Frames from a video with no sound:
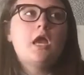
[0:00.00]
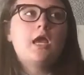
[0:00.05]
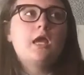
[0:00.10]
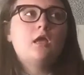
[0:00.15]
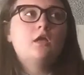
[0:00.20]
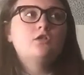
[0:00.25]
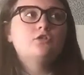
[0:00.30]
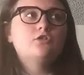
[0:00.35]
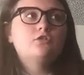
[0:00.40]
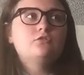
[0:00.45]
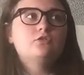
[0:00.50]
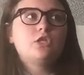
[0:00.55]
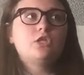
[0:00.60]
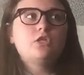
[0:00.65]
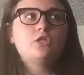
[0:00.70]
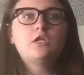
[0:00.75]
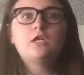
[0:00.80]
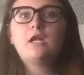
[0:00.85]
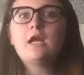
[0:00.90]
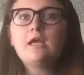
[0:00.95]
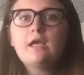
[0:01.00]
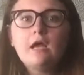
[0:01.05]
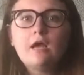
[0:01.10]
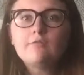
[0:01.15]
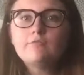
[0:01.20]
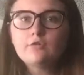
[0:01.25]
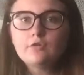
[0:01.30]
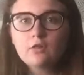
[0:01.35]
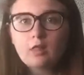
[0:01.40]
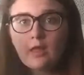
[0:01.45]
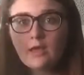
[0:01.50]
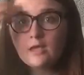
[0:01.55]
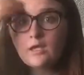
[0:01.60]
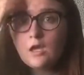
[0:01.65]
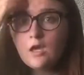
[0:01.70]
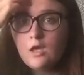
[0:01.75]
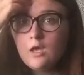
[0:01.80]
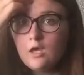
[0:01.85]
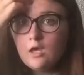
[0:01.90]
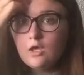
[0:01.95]
And she was like, can I have your
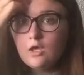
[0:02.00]
like,